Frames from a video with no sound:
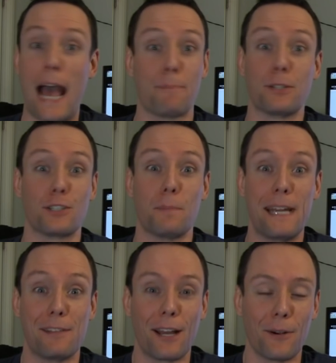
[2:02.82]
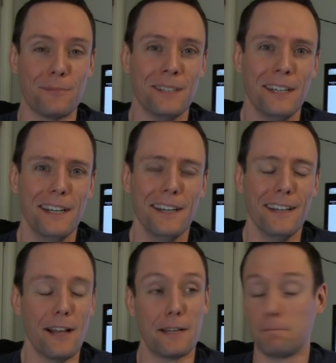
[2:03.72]
happens to be there.
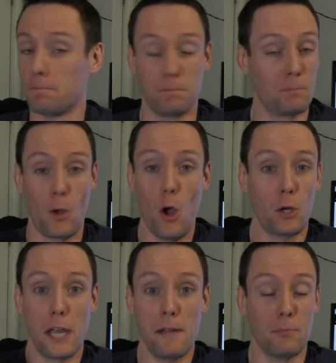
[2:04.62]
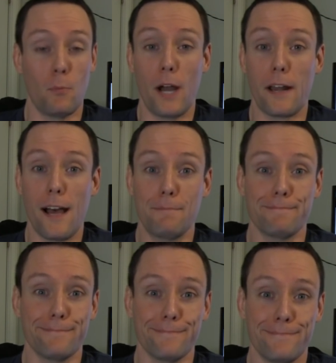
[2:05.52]
Like, okay, why
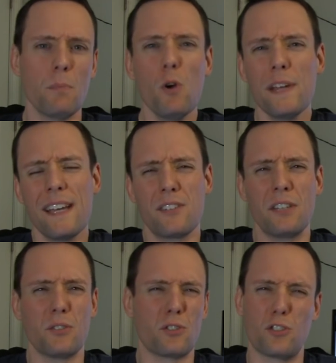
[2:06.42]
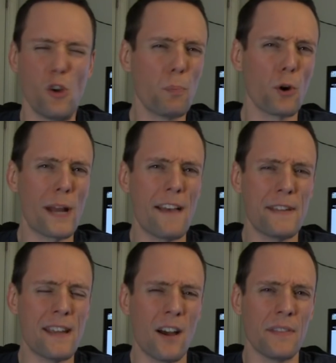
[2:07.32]
not? The movie isn't super
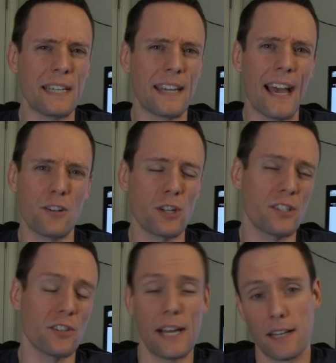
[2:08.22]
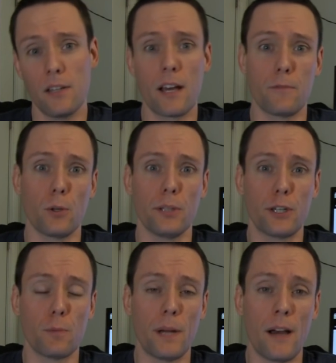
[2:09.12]
heavy on the gadgets like a lot of
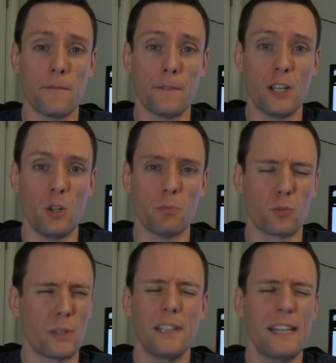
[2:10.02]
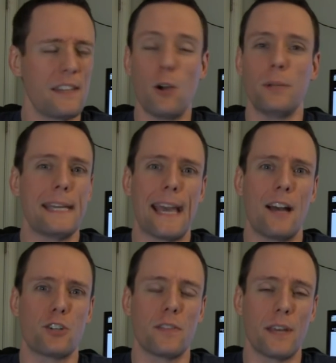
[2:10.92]
earlier Bond films. Really, the only
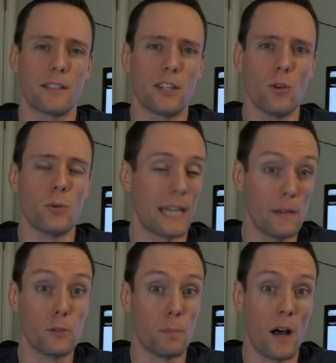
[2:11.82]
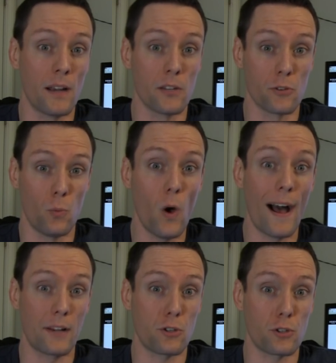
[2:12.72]
gadget that Q gives Bond is a
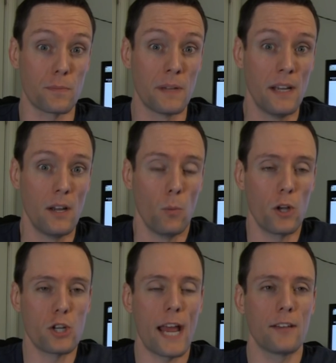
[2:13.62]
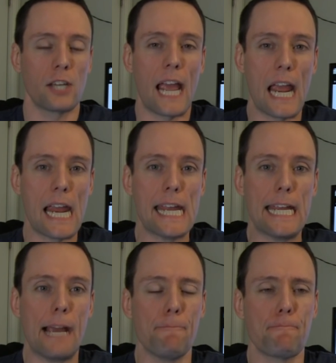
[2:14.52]
watch, which has
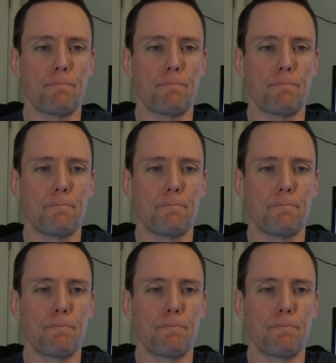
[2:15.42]
a,